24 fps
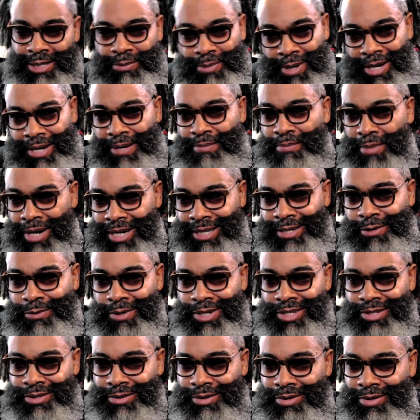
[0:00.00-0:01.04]
spending money
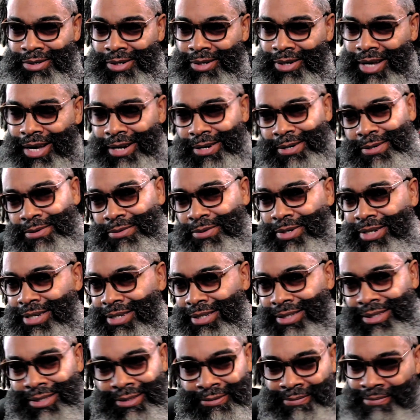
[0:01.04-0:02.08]
with you. They don't want
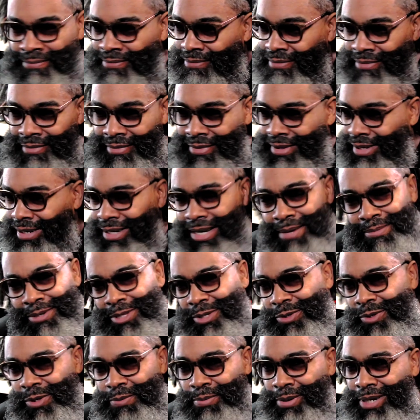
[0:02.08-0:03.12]
to come
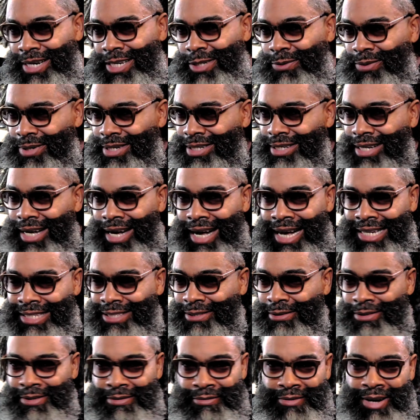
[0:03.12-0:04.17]
into a place where it's a
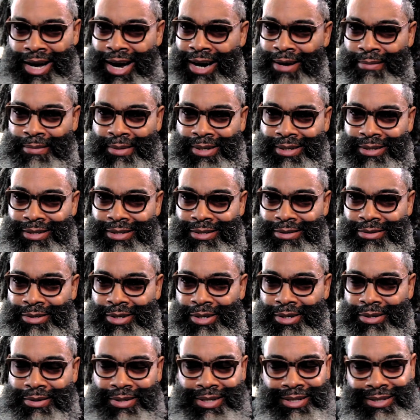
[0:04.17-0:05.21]
hostile environment,
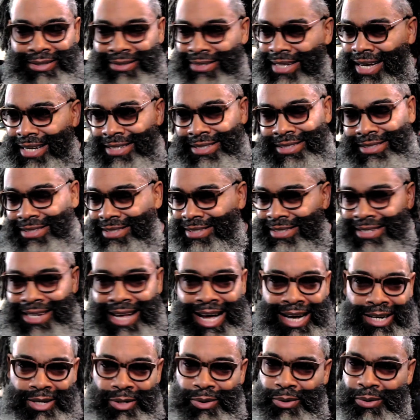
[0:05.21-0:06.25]
and that's just
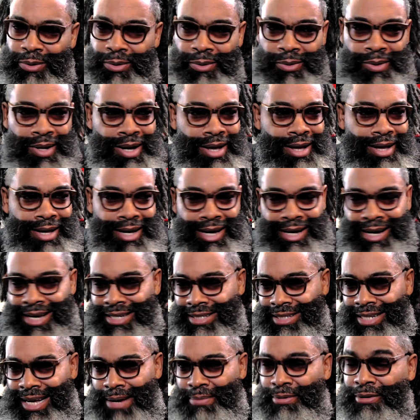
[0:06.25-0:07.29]
not cool, and
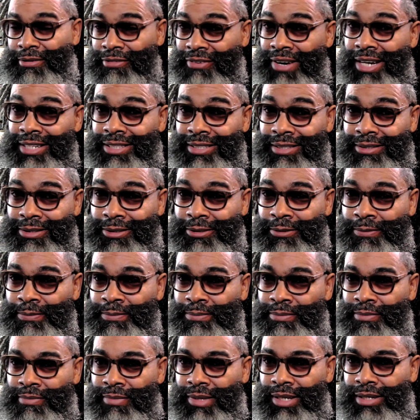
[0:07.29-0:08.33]
that's not professional.
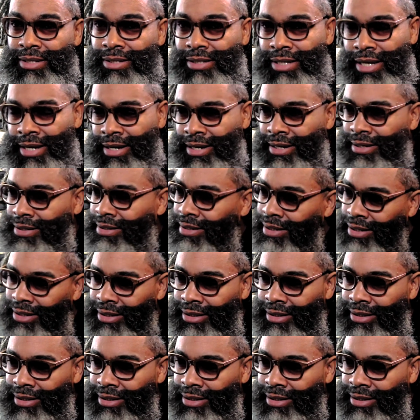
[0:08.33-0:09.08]
And